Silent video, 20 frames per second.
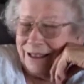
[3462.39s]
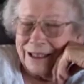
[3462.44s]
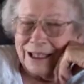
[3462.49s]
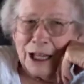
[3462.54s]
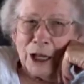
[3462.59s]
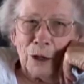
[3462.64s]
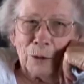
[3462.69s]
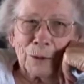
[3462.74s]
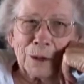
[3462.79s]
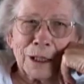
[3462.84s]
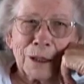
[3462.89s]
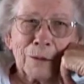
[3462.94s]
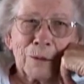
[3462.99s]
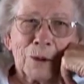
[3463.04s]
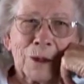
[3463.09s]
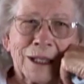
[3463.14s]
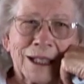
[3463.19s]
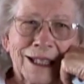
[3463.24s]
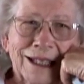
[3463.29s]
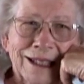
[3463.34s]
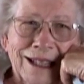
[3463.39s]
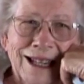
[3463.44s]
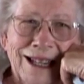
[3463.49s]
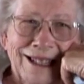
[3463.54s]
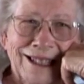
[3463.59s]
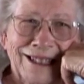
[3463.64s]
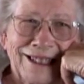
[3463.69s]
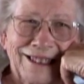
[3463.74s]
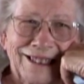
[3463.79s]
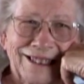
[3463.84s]
And helped him when he
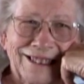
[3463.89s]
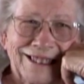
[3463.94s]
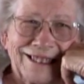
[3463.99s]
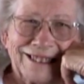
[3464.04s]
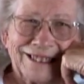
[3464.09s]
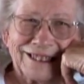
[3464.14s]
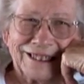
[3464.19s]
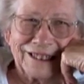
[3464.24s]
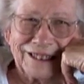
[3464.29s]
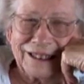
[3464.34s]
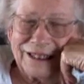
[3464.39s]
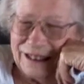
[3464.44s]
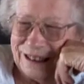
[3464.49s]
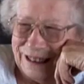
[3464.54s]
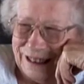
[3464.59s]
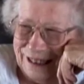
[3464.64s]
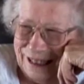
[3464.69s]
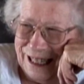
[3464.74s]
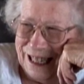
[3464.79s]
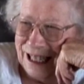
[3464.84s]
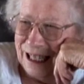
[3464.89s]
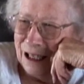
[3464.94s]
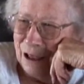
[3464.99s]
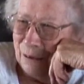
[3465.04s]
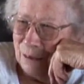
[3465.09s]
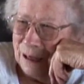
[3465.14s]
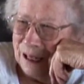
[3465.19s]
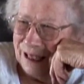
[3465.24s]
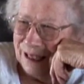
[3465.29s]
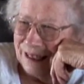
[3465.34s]
needed
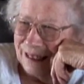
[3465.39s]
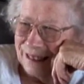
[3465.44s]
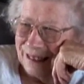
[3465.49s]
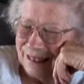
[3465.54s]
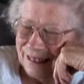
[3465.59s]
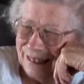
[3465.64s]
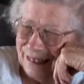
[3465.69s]
needed me.